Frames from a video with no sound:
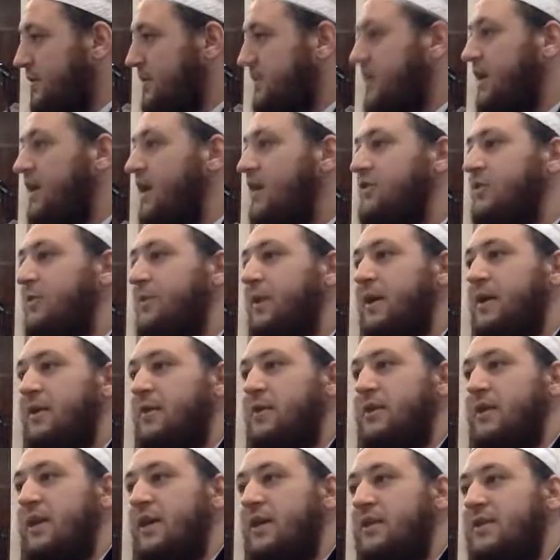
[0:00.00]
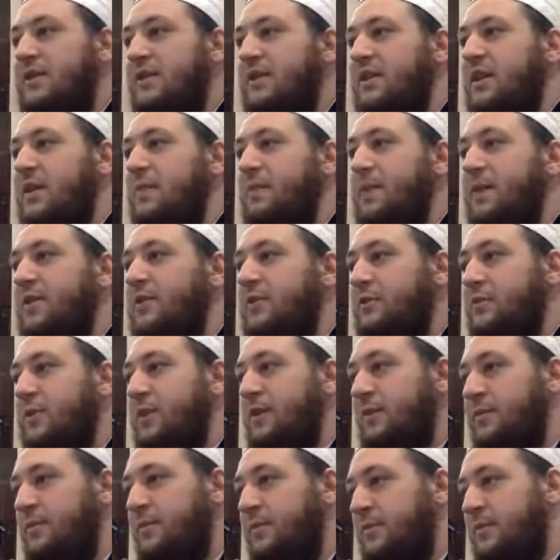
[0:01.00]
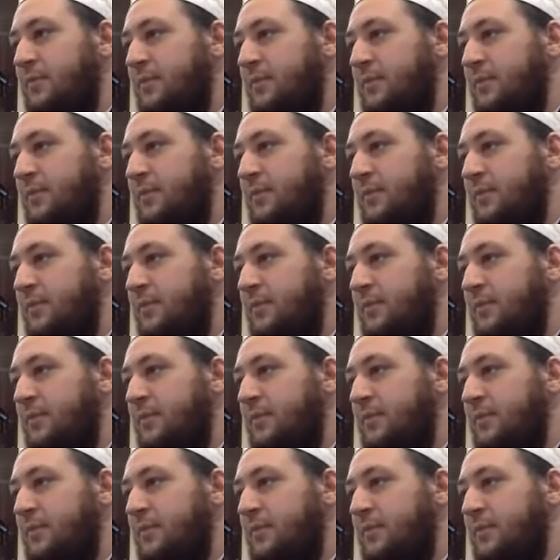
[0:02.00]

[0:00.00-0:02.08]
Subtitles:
But Allah subhanahu wa ta'ala said, come back to me.